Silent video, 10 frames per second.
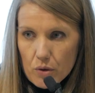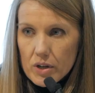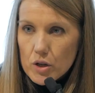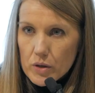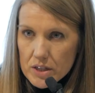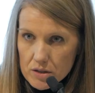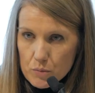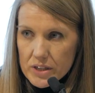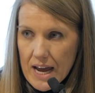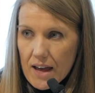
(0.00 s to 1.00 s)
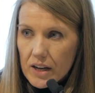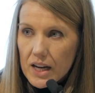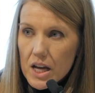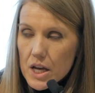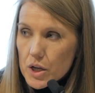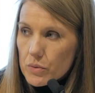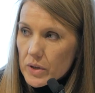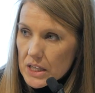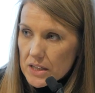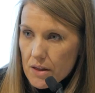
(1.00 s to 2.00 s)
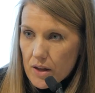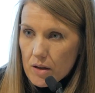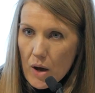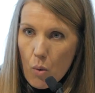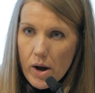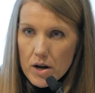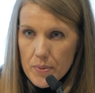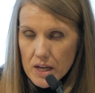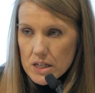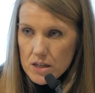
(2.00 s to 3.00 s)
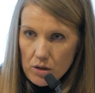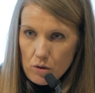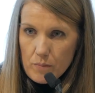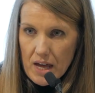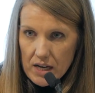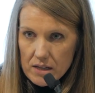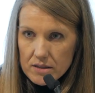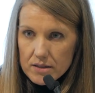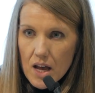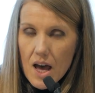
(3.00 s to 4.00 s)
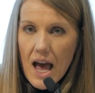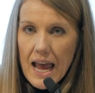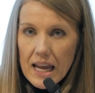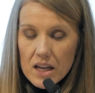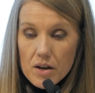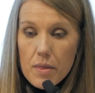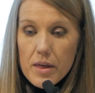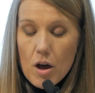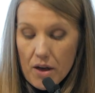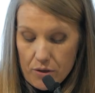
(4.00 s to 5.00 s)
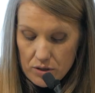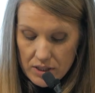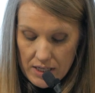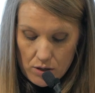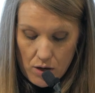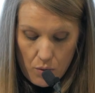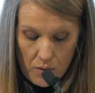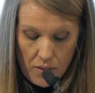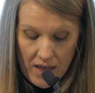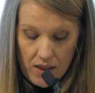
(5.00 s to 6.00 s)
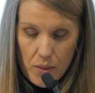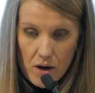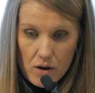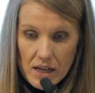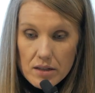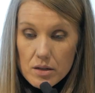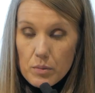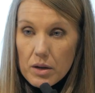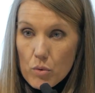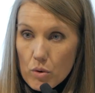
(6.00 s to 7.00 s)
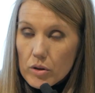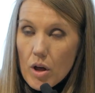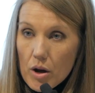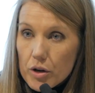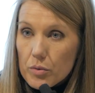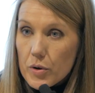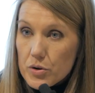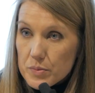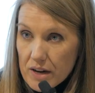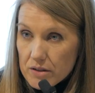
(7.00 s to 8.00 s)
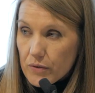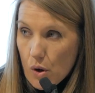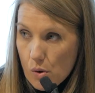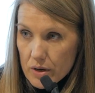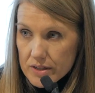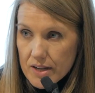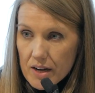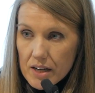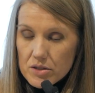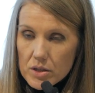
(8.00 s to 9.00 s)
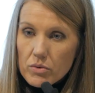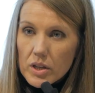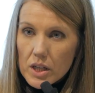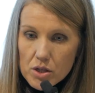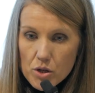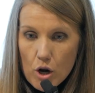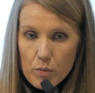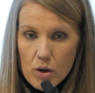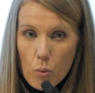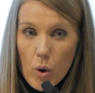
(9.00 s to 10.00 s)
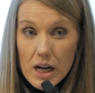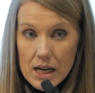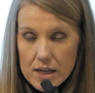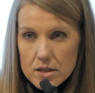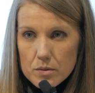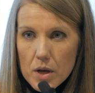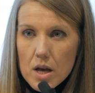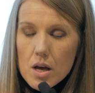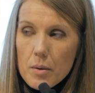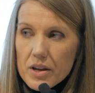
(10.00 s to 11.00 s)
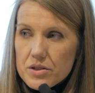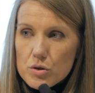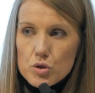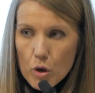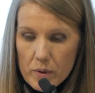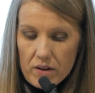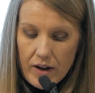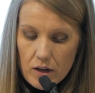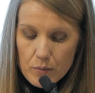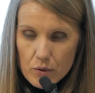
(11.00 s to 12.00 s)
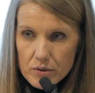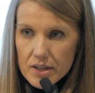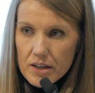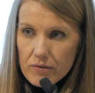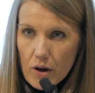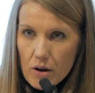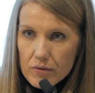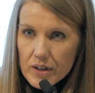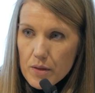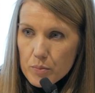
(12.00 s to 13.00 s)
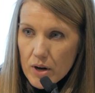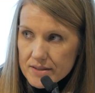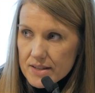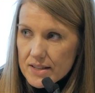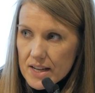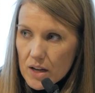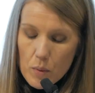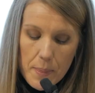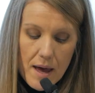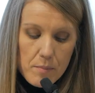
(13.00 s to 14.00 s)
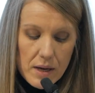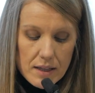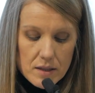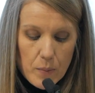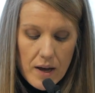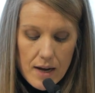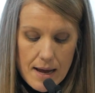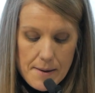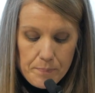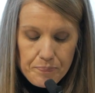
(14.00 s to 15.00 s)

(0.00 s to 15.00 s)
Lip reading: food increases mortality, you really need to think about where on the continuum that is. And the authors did note that there needs to be more longer prospective cohort studies to really determine what it is, because there's so many variables involved in the processing and what that means. But